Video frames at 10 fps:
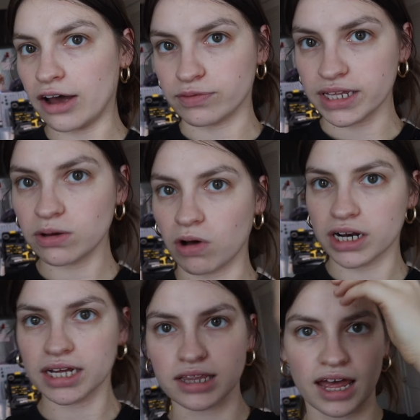I really
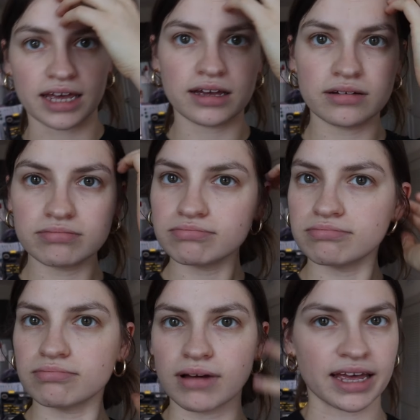wanted like
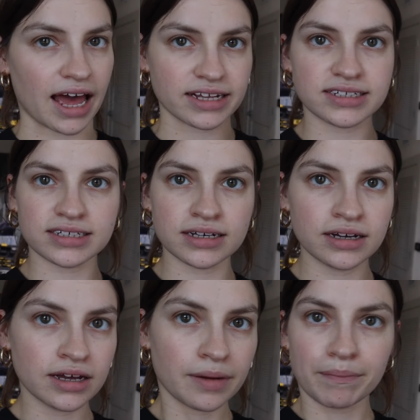a guest
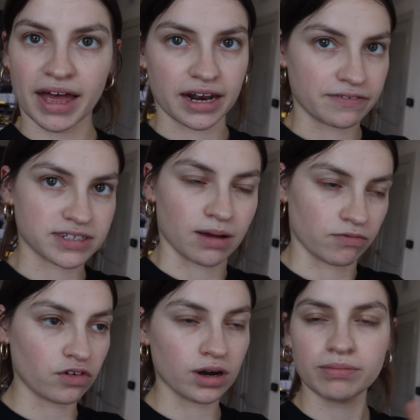bed of some
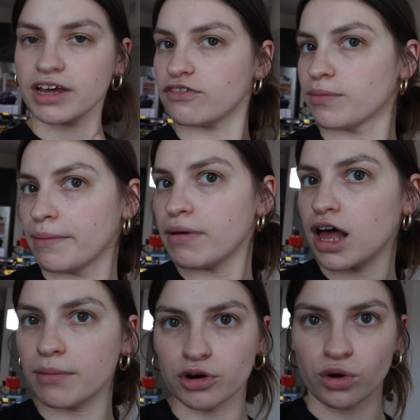form, like for my
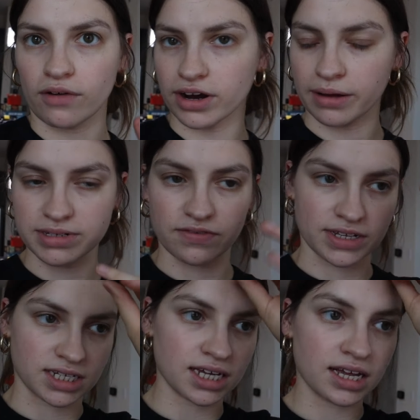mom or whoever comes to
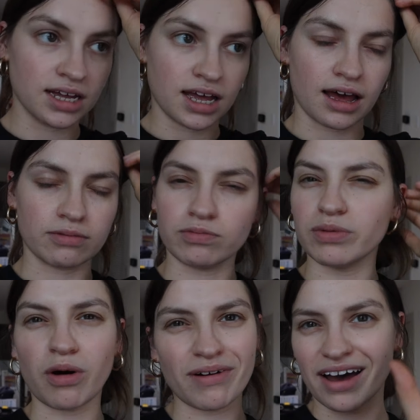visit. I, we
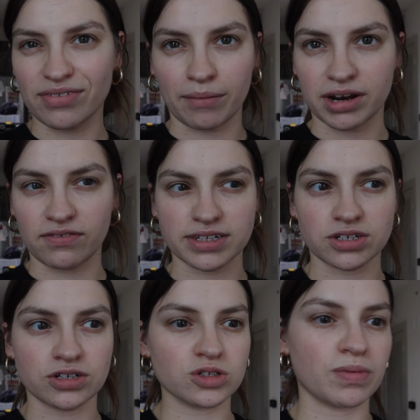won't have that many
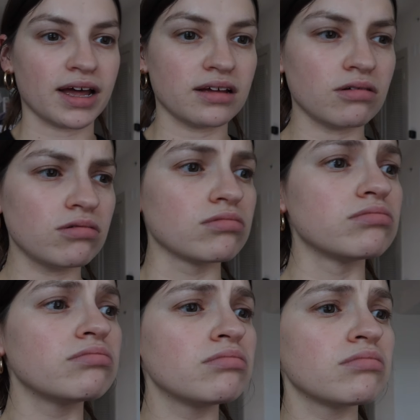visitors, but ooh,
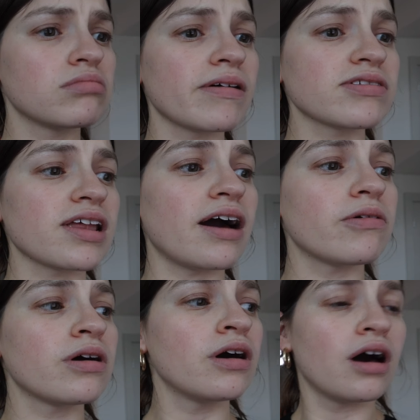that was
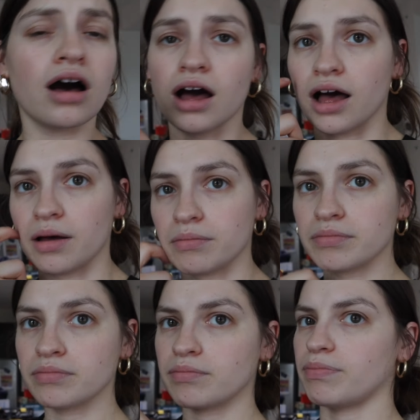loud.
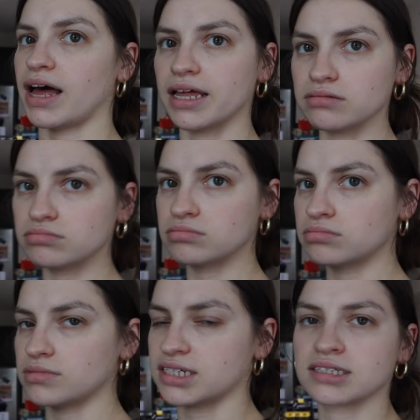Um, but
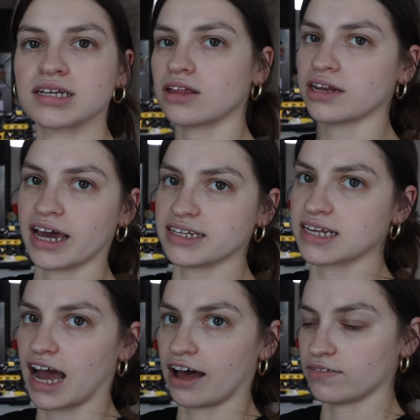it's still nice
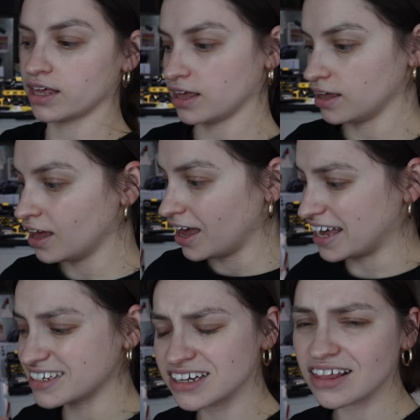to have it
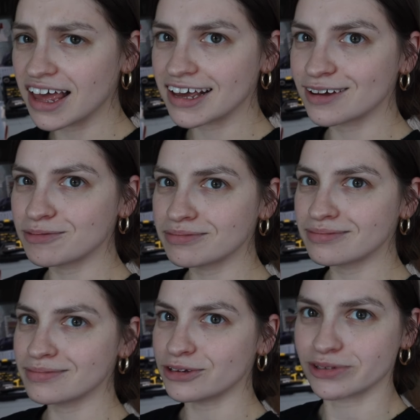and to like
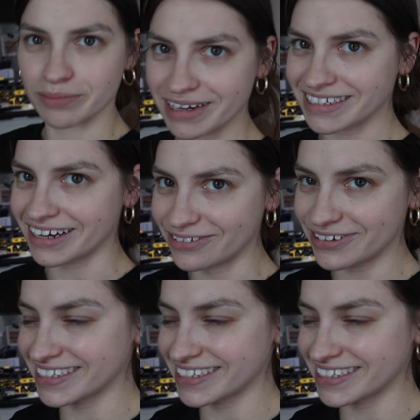use it myself.